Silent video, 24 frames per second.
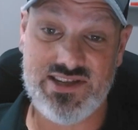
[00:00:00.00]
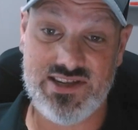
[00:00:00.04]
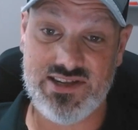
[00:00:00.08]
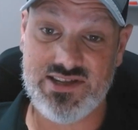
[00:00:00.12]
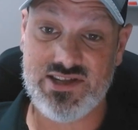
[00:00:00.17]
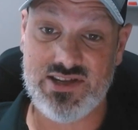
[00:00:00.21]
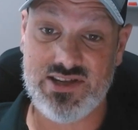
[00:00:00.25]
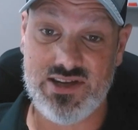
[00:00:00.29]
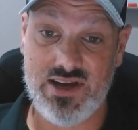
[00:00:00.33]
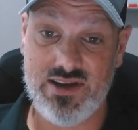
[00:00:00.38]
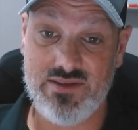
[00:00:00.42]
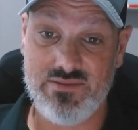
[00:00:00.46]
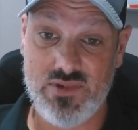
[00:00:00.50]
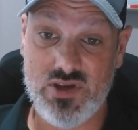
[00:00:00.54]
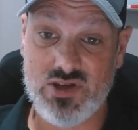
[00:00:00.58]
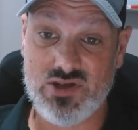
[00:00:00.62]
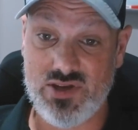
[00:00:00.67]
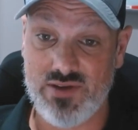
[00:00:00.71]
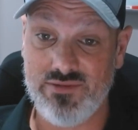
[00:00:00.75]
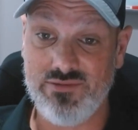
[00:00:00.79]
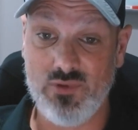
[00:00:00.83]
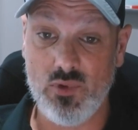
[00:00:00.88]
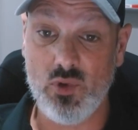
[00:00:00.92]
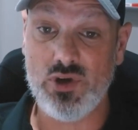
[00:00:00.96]
It's
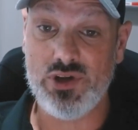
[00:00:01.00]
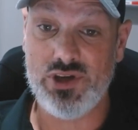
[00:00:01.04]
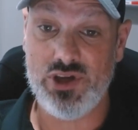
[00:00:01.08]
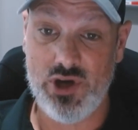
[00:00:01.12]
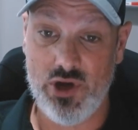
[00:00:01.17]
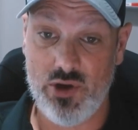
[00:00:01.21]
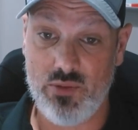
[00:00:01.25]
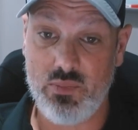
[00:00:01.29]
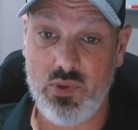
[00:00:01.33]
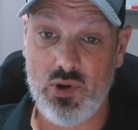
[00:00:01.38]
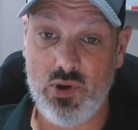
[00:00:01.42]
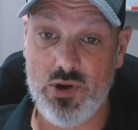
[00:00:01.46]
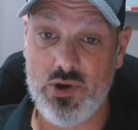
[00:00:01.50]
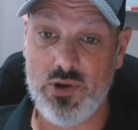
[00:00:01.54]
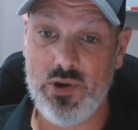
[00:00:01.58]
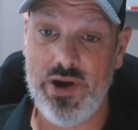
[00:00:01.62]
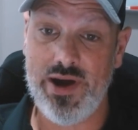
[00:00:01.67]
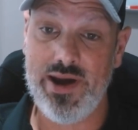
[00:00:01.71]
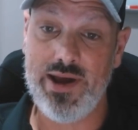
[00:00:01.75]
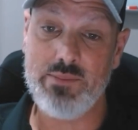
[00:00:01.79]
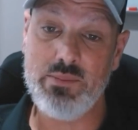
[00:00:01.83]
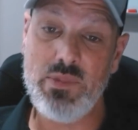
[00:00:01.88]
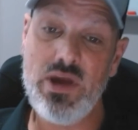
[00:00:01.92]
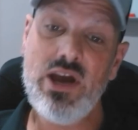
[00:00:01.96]
a full year
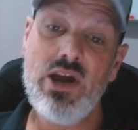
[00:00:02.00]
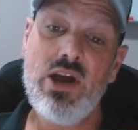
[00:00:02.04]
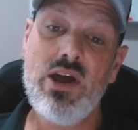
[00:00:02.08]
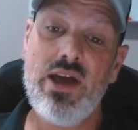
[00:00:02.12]
program.